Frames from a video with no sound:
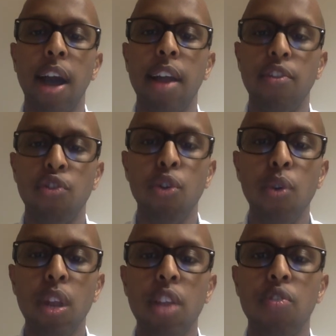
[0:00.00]
tied
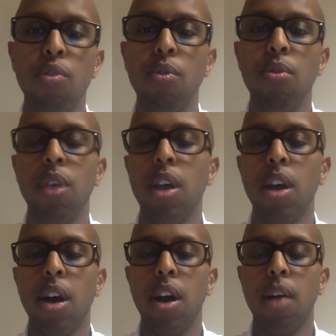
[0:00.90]
solely to
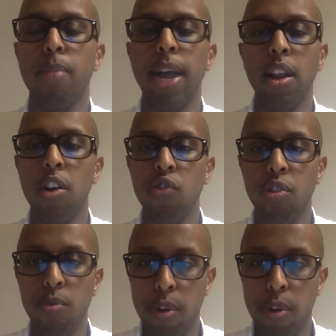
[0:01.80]
biological